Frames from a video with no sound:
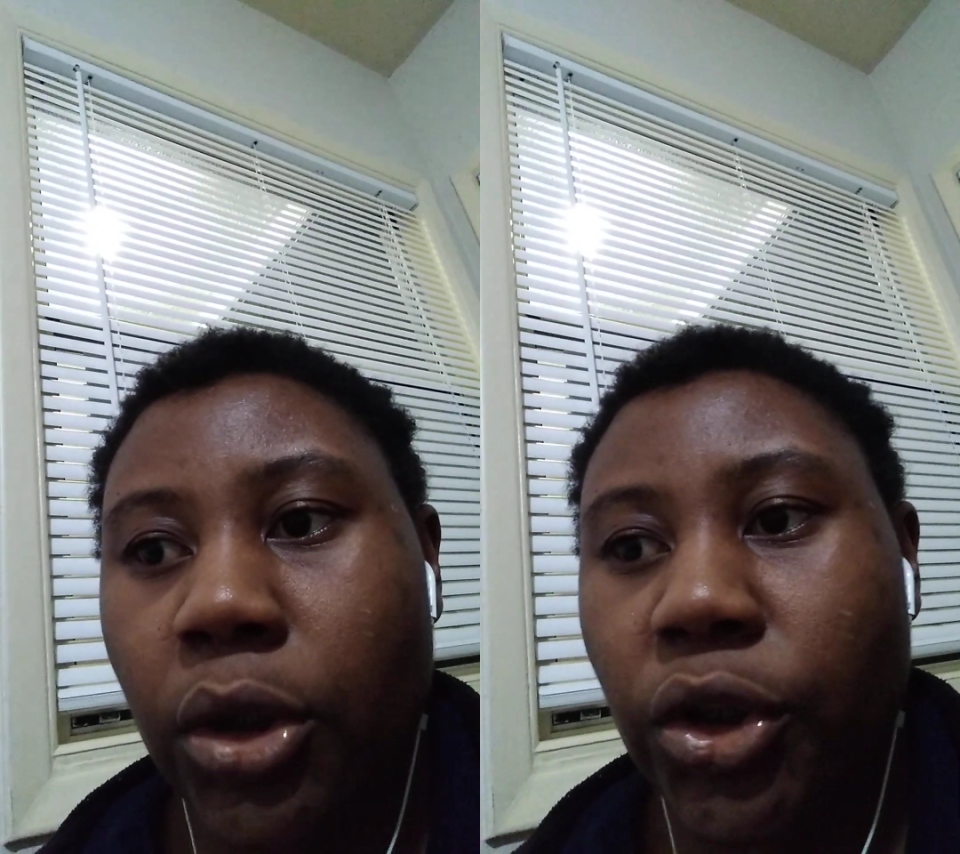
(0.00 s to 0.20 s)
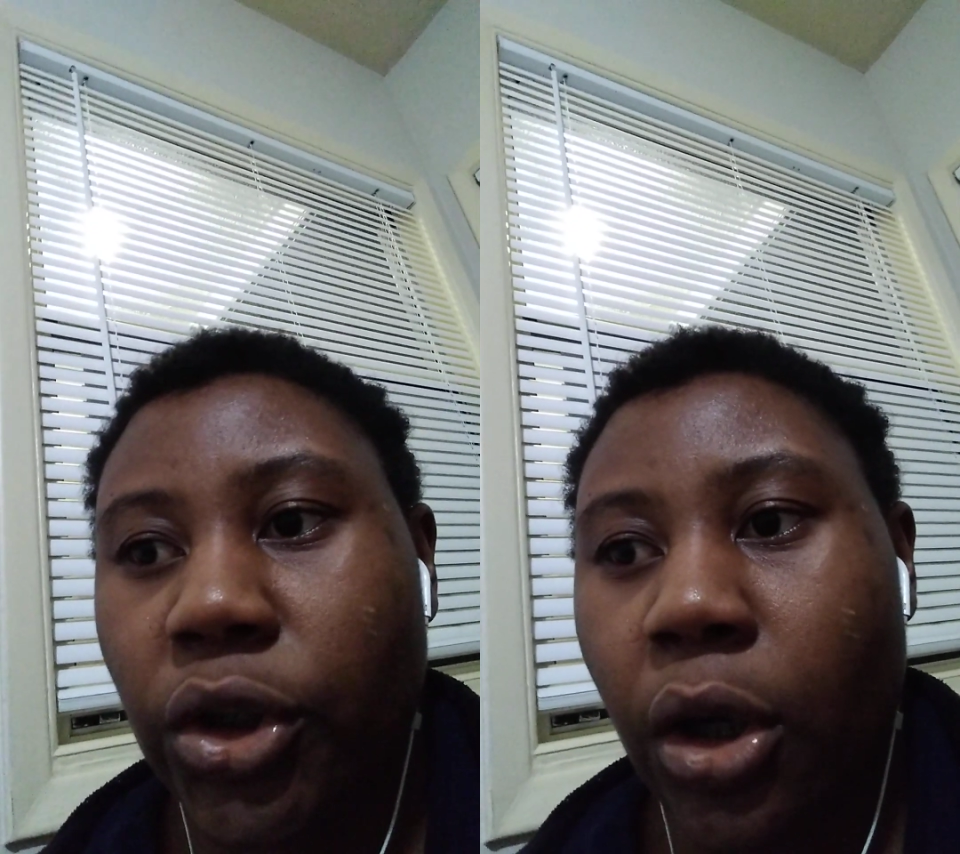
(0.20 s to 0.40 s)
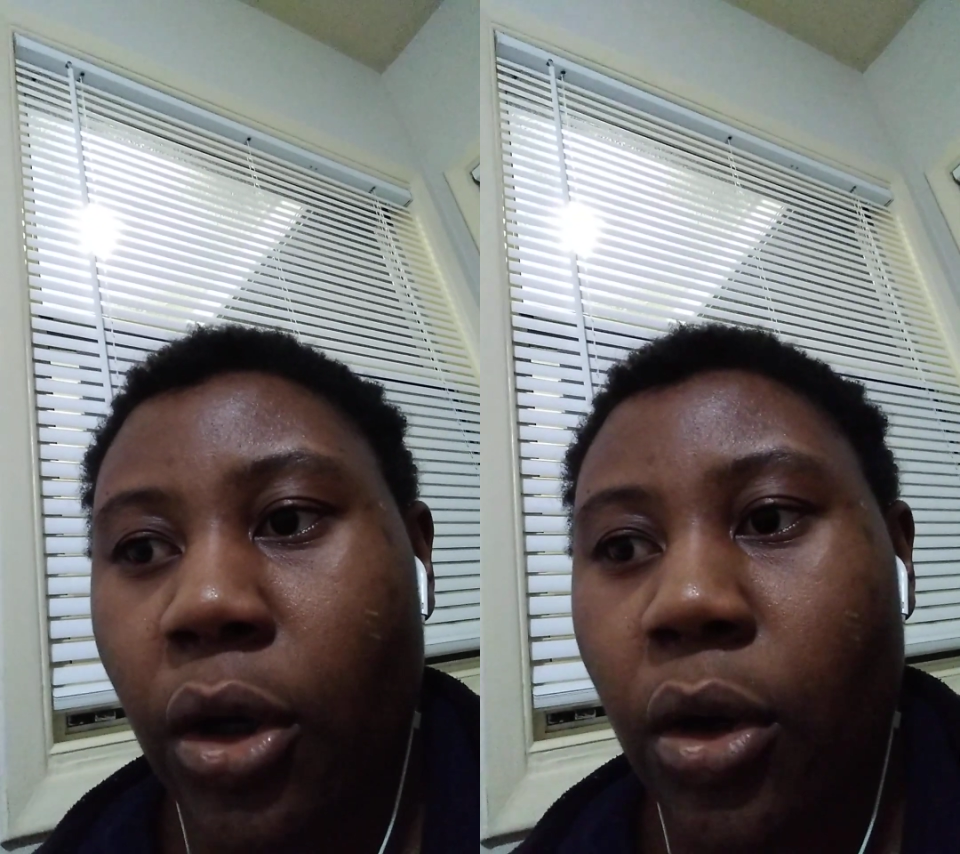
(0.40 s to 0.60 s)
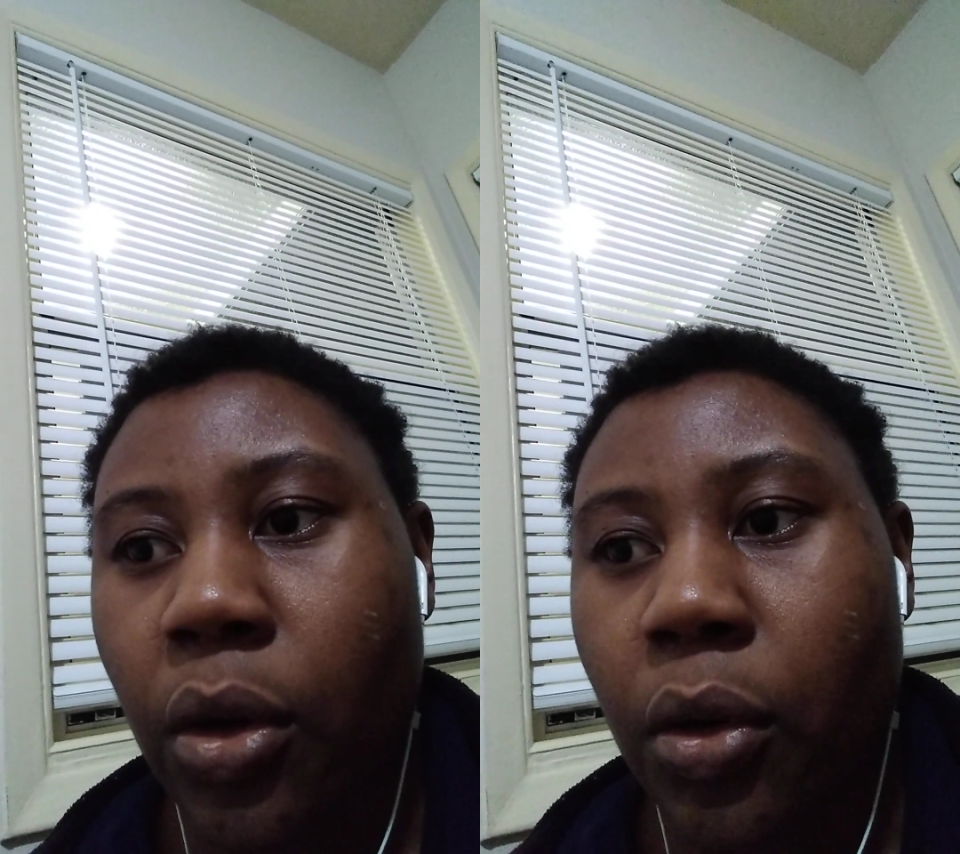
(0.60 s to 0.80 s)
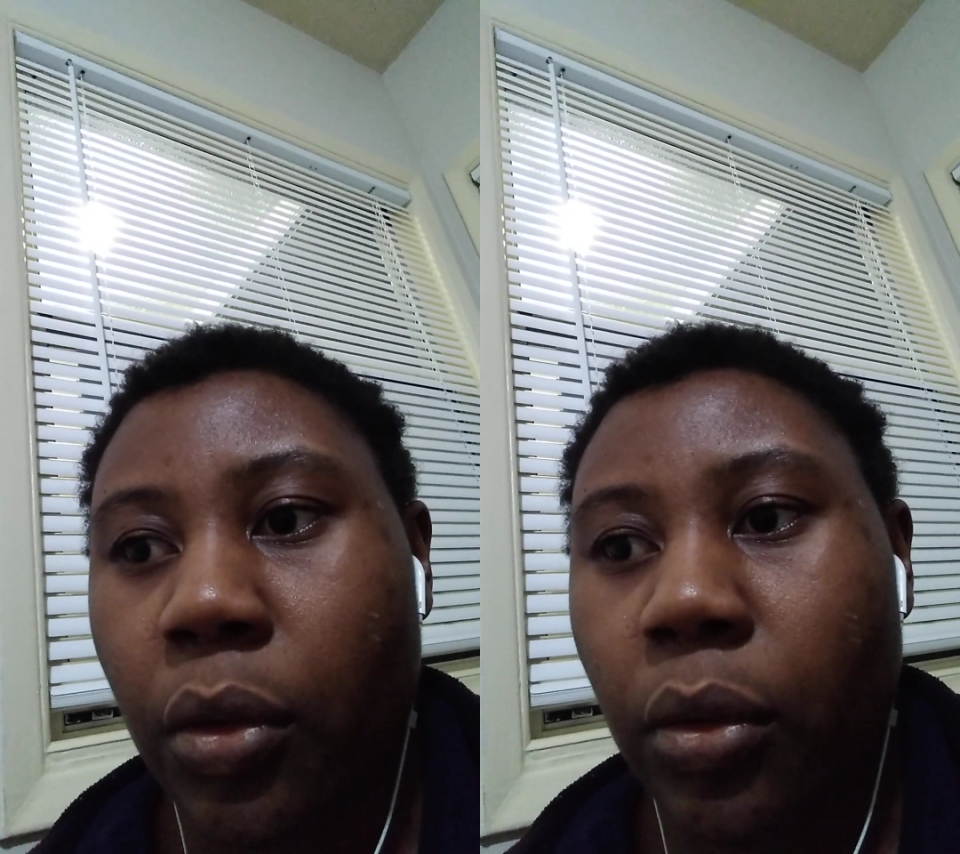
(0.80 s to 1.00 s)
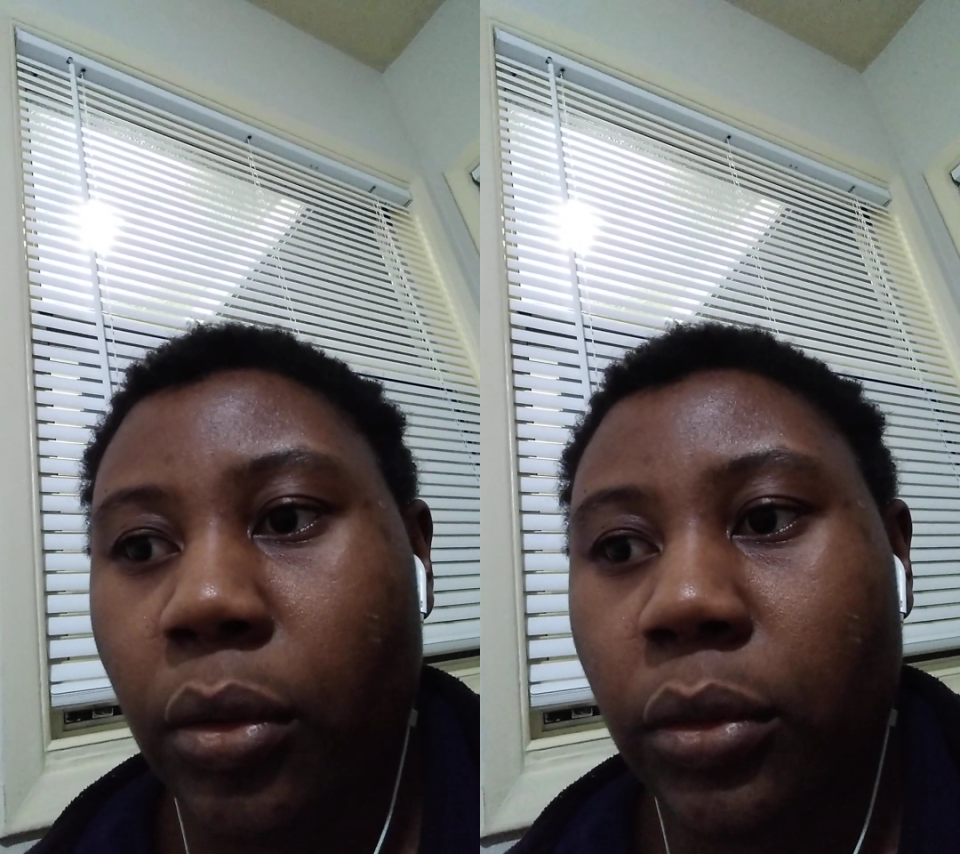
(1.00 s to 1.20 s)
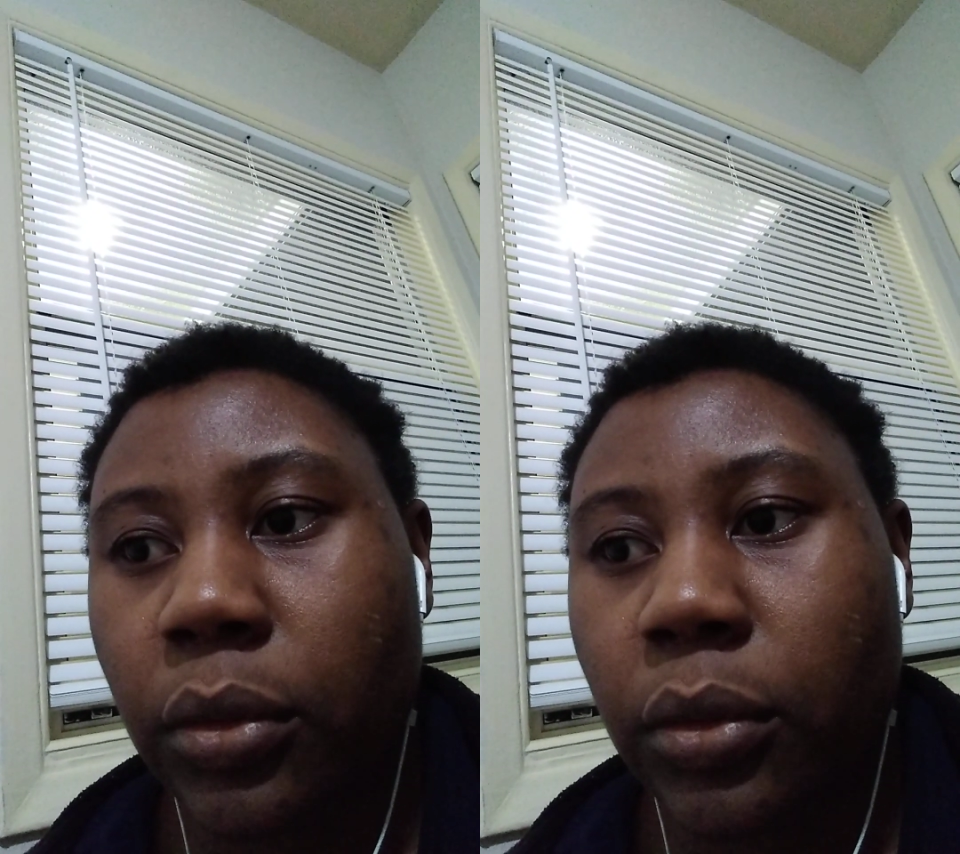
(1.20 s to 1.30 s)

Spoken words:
So,